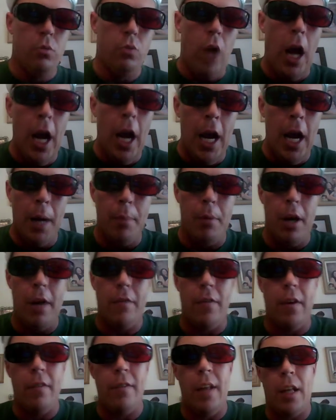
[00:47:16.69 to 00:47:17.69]
Damn right,
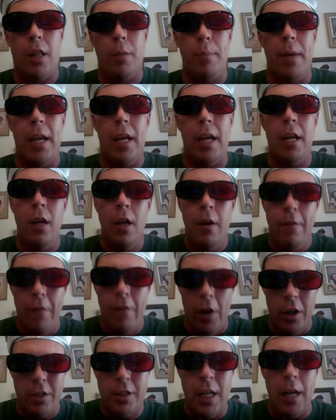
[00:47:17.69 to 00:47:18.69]
Reverend Doctor B.
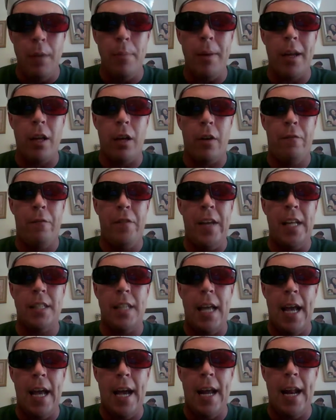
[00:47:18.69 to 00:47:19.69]
Folks, time to make a kafita
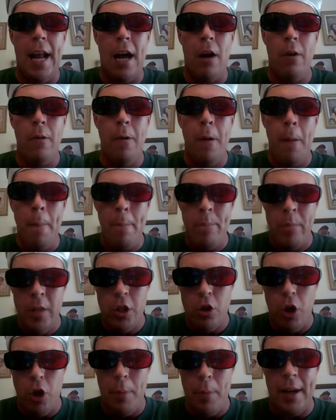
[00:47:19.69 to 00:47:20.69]
to head out.
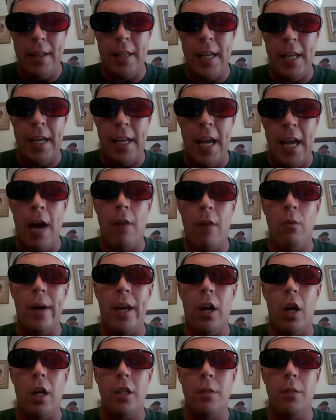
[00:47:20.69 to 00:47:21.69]
So everybody take care. Have a
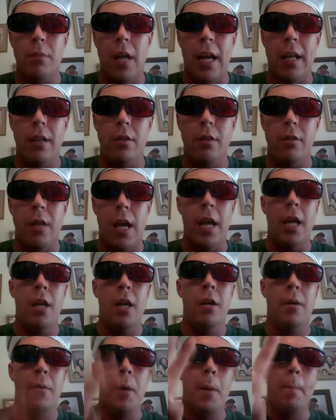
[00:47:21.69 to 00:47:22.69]
wicked awesome night and
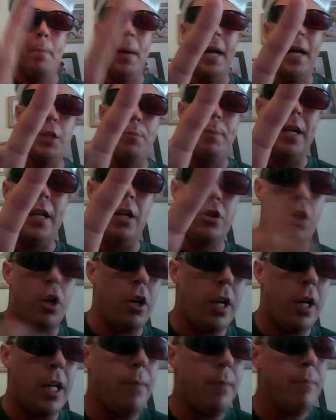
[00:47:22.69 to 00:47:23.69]
day. Peace be the
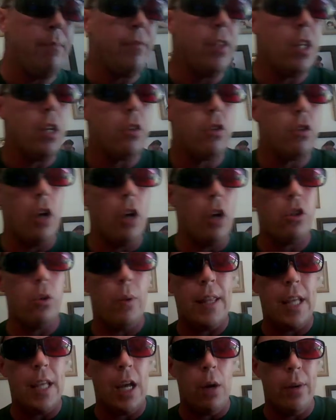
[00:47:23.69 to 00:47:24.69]
journey. Don't do
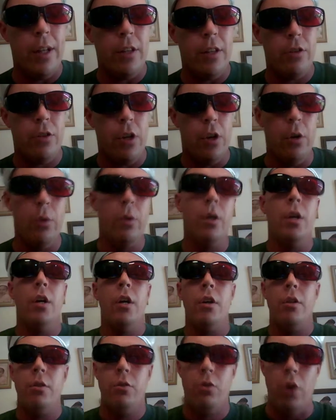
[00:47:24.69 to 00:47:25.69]
anything I wouldn't do.
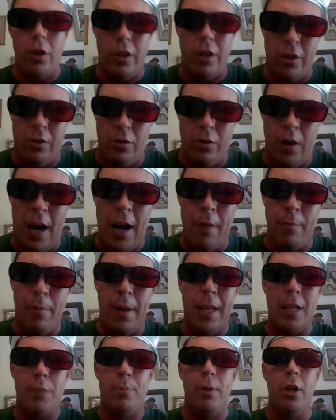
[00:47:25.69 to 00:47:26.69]
Don't you can drive,
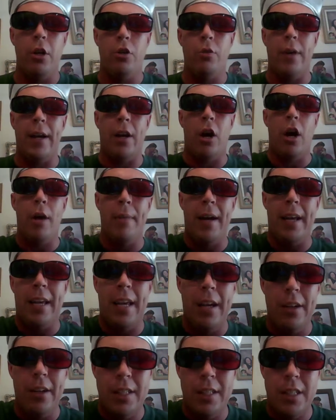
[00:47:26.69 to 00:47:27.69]
my spirit drink. All you might
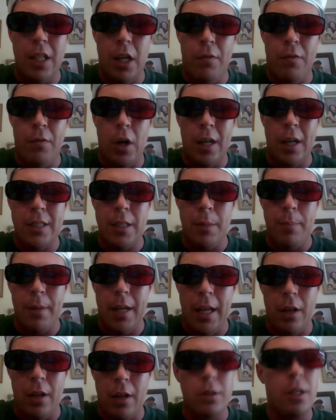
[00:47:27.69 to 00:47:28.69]
kill yourself or
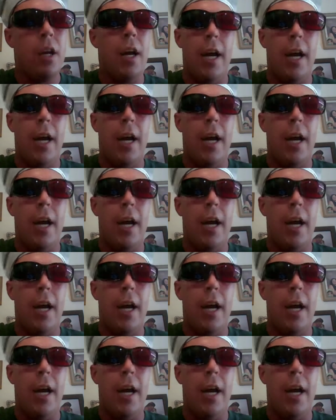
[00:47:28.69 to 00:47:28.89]
somebody else.